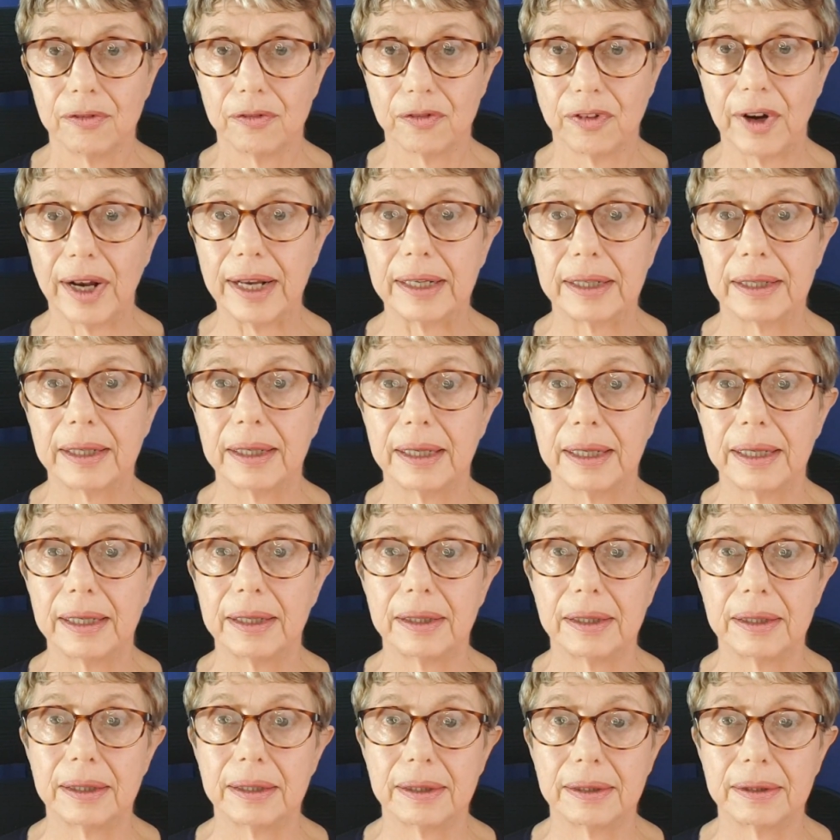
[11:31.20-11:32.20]

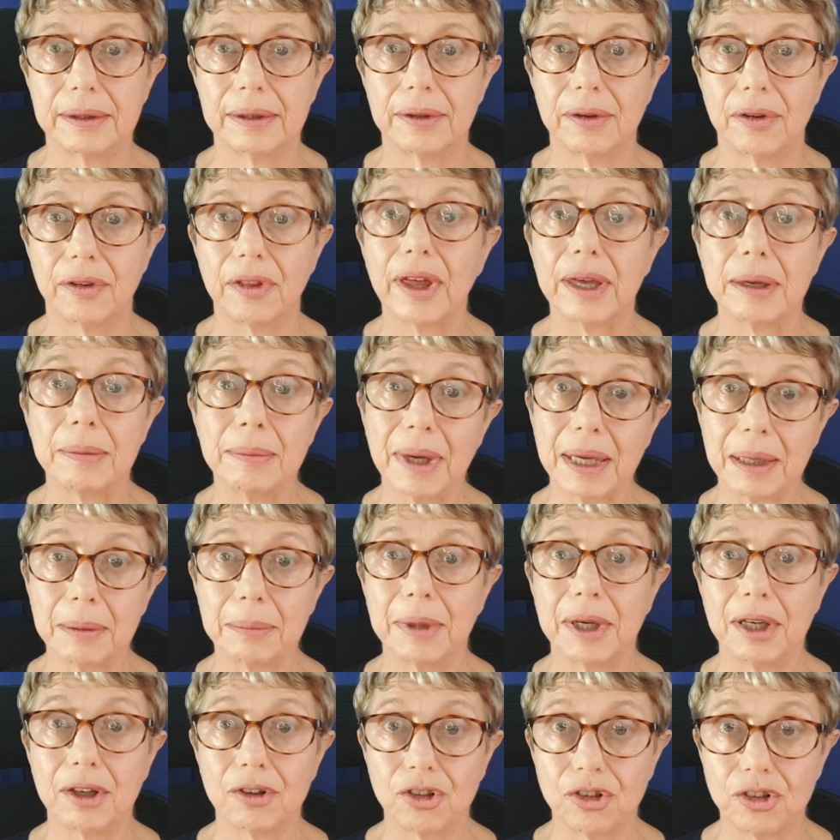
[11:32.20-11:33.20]
frankly, they make
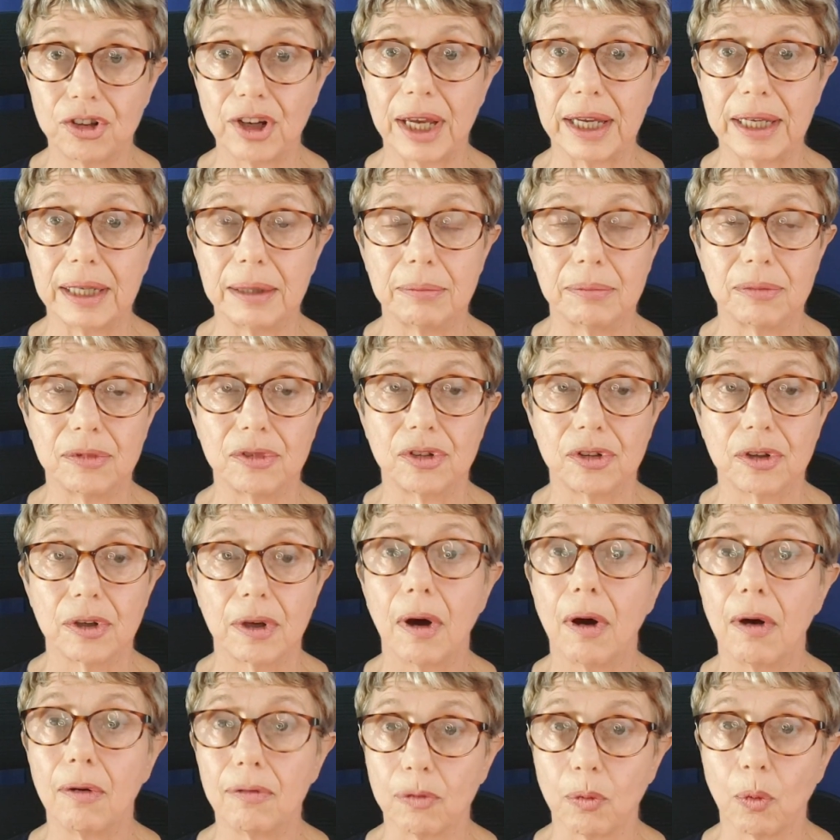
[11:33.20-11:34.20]
me ashamed
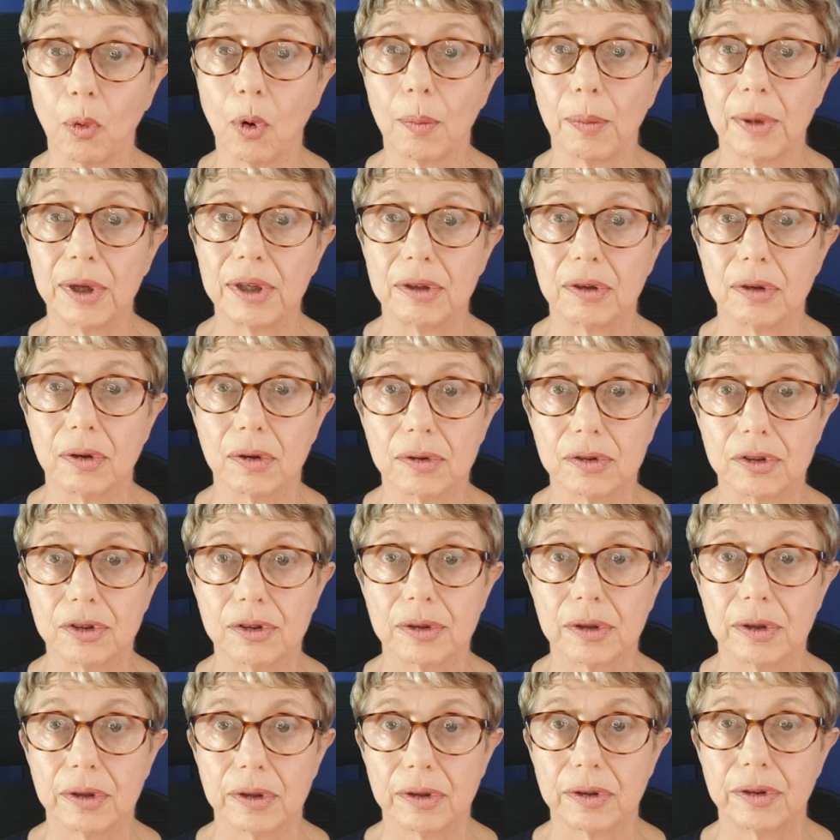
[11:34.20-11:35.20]
of womanhood,
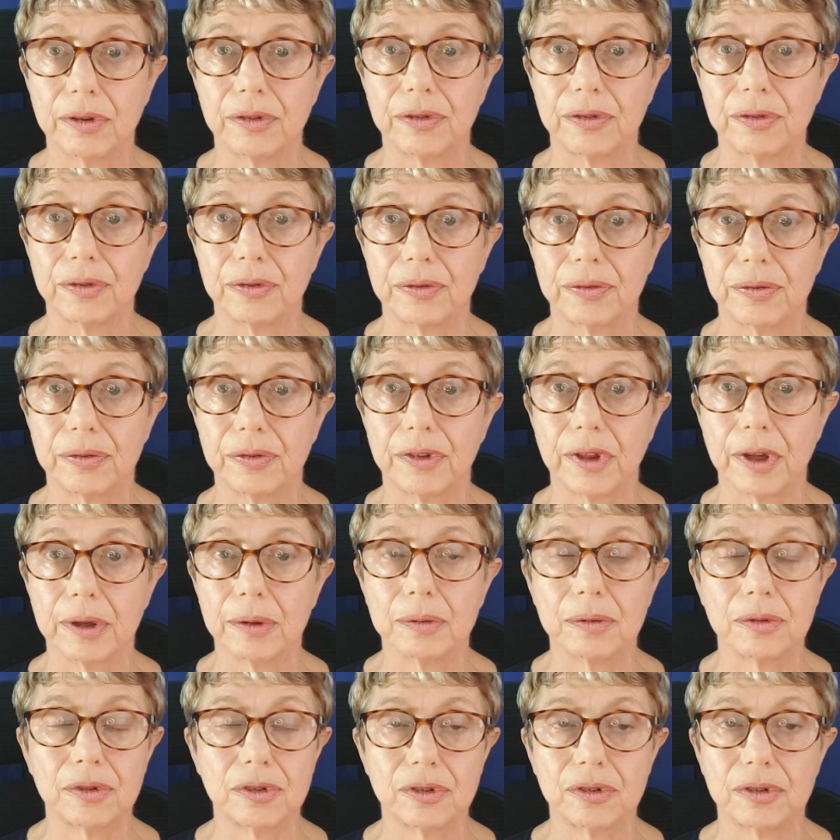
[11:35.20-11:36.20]

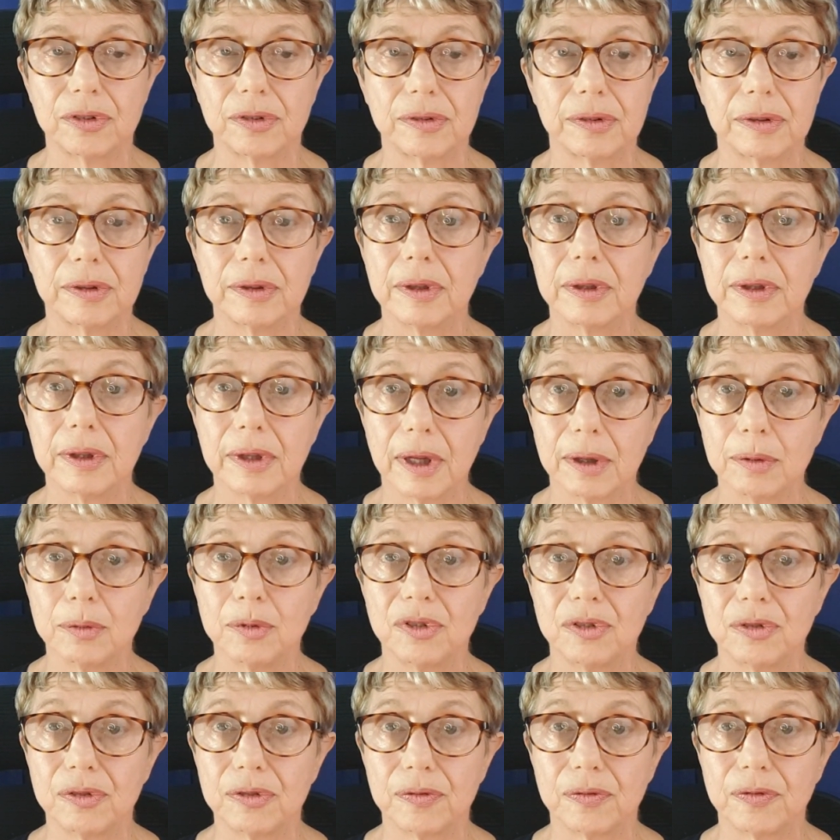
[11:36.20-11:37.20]
those,
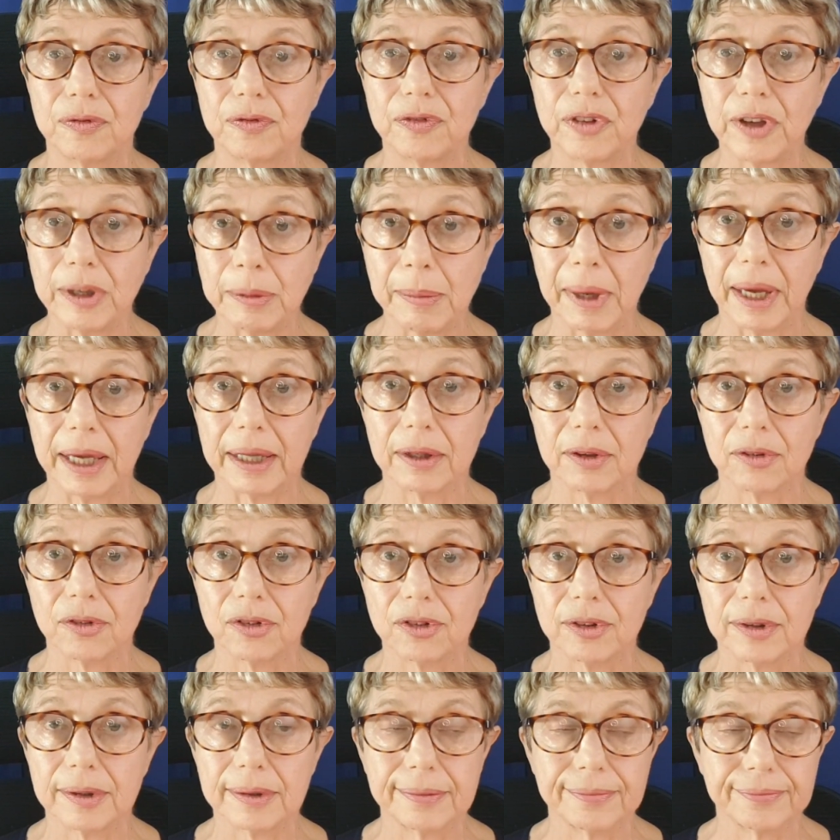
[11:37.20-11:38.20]
those
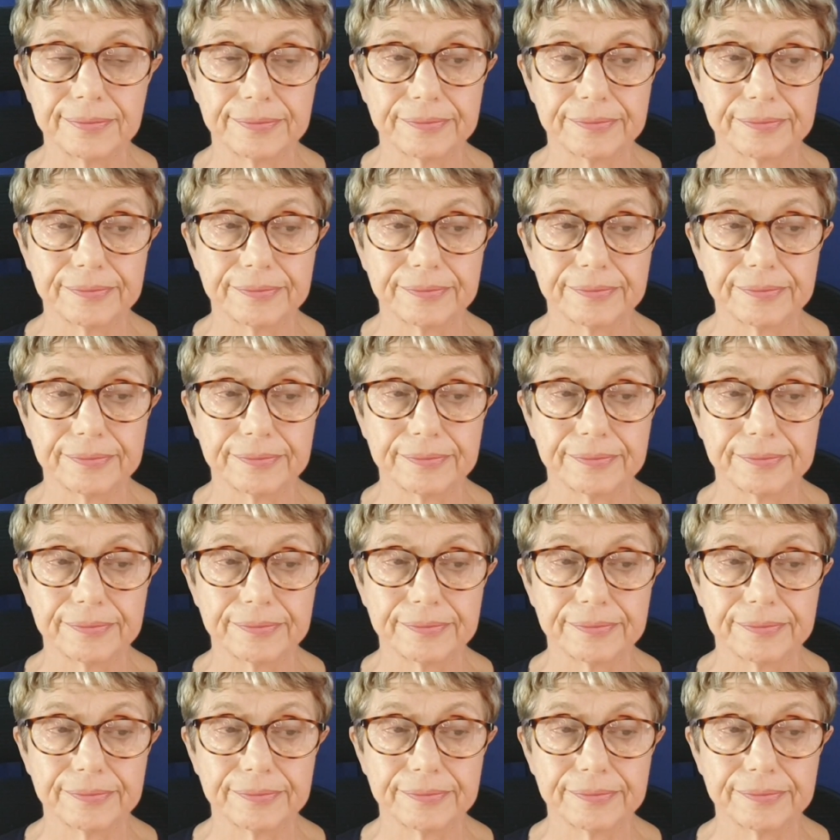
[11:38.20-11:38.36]
females.